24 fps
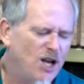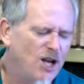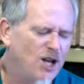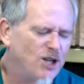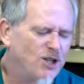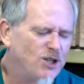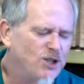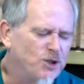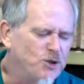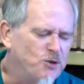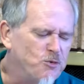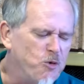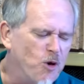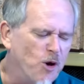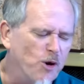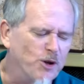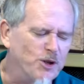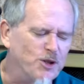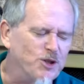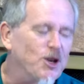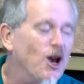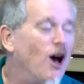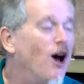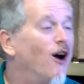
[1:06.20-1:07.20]
To quote
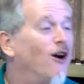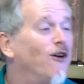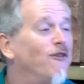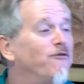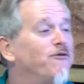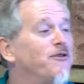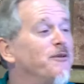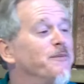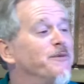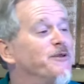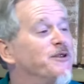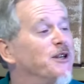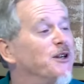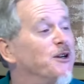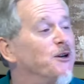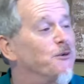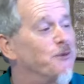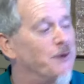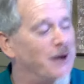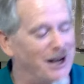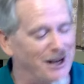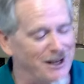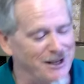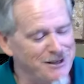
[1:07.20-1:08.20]
a song from
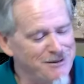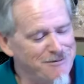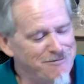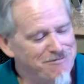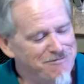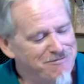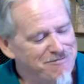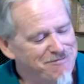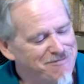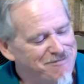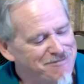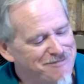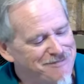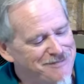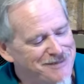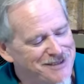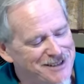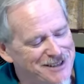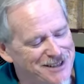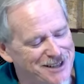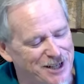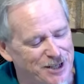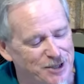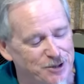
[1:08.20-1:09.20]
Cinderella,
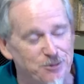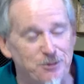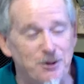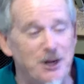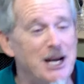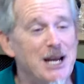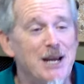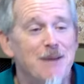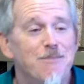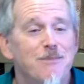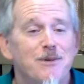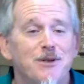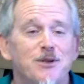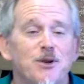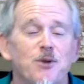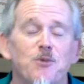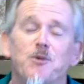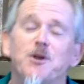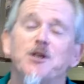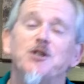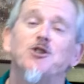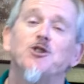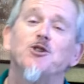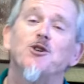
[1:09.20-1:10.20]
a dream is a
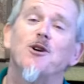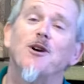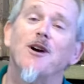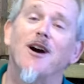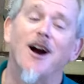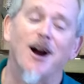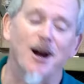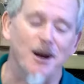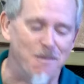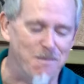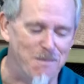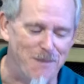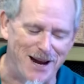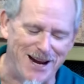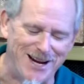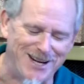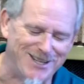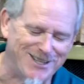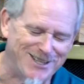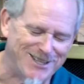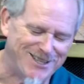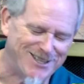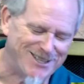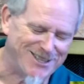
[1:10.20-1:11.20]
wish your heart
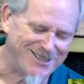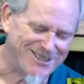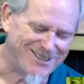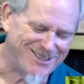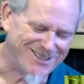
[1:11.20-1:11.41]
makes.